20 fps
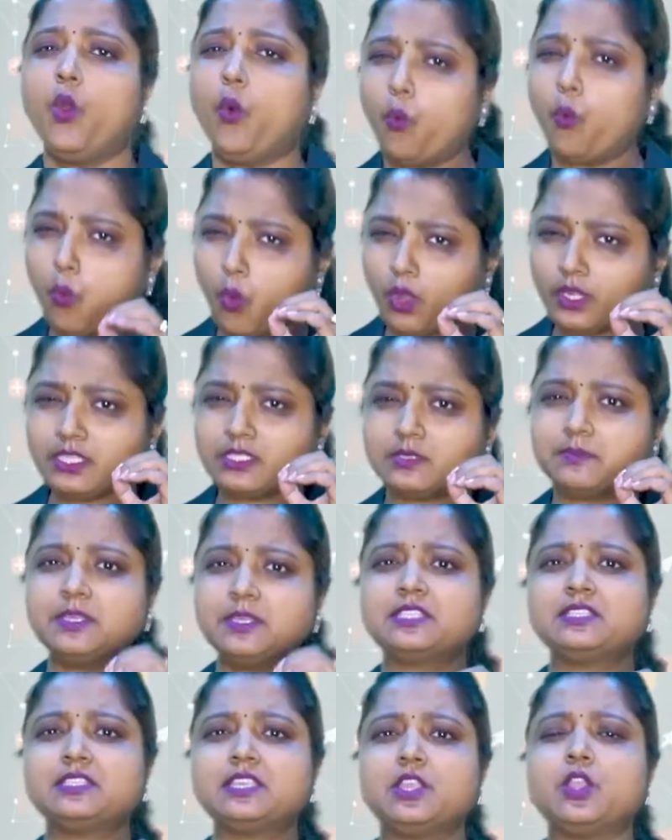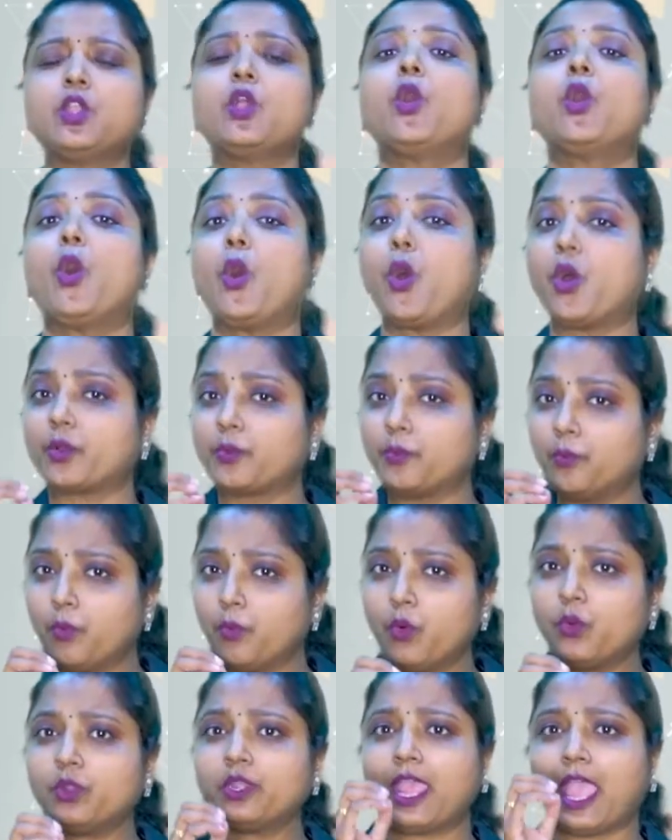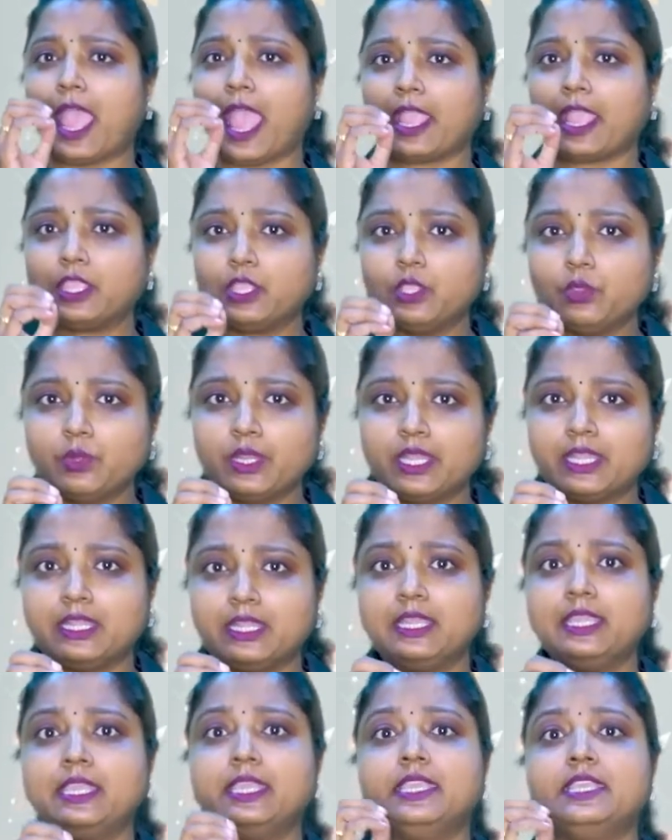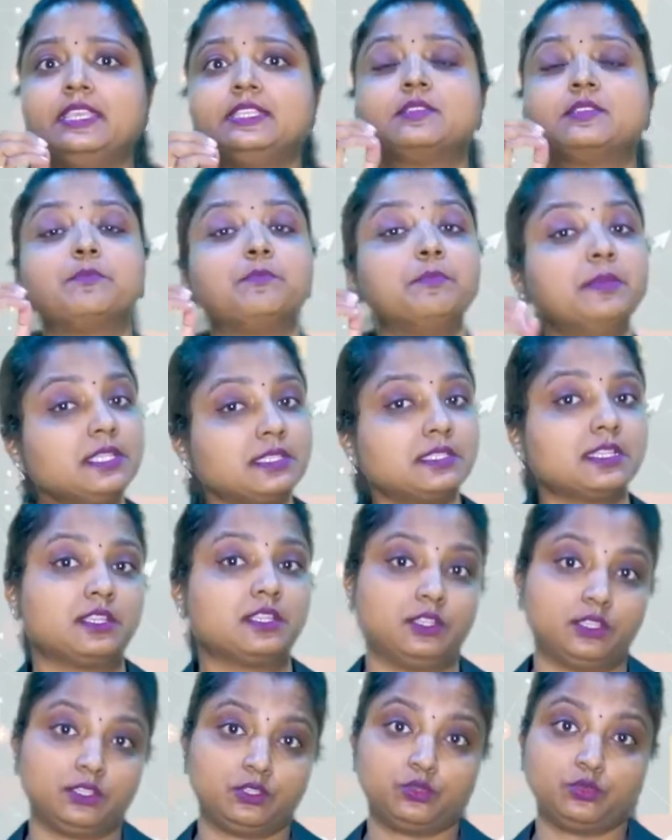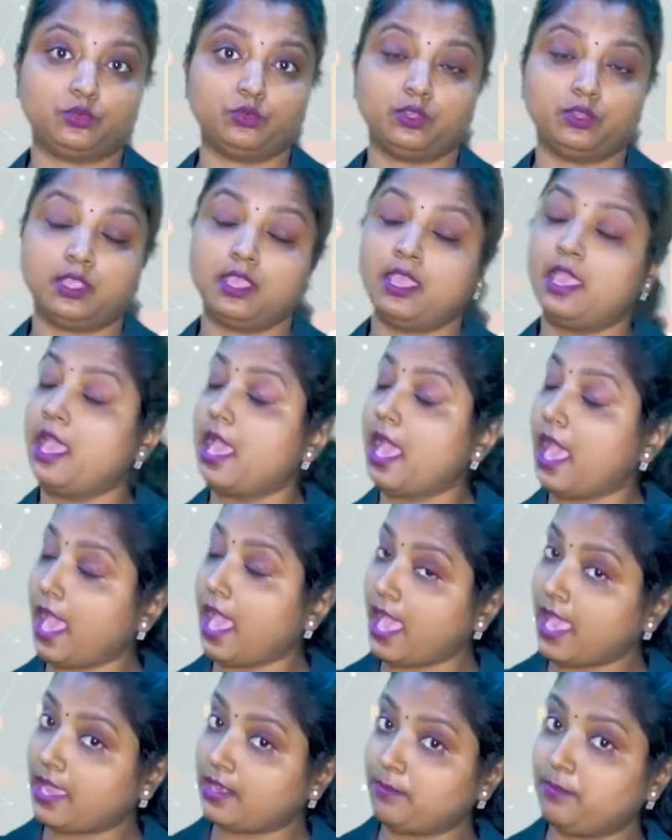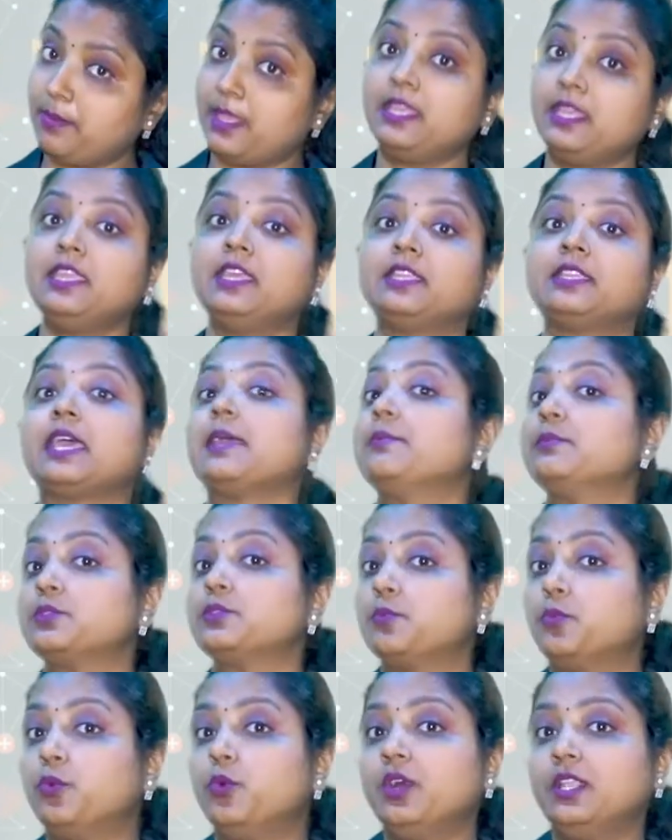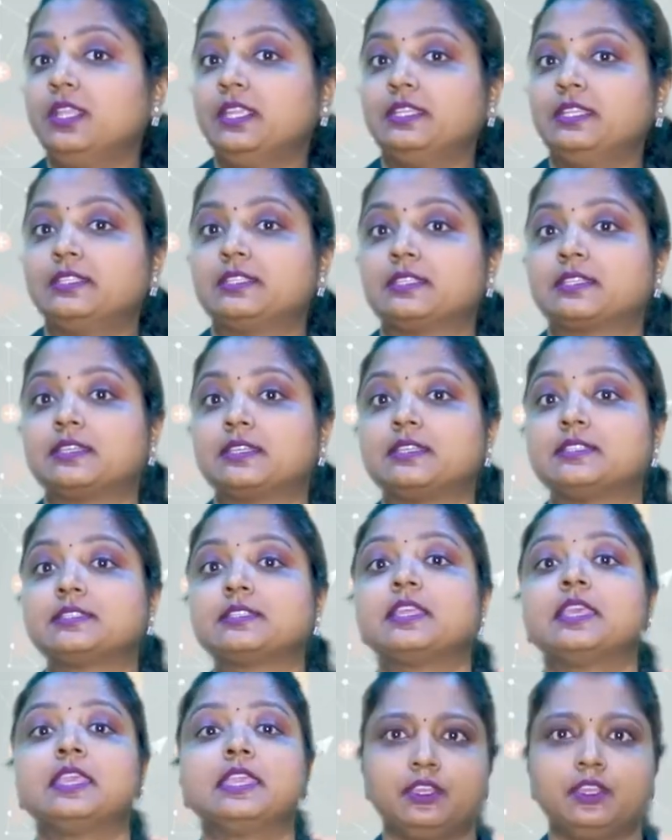What is missing, or more accurately, is misunderstood and many a times poorly discussed.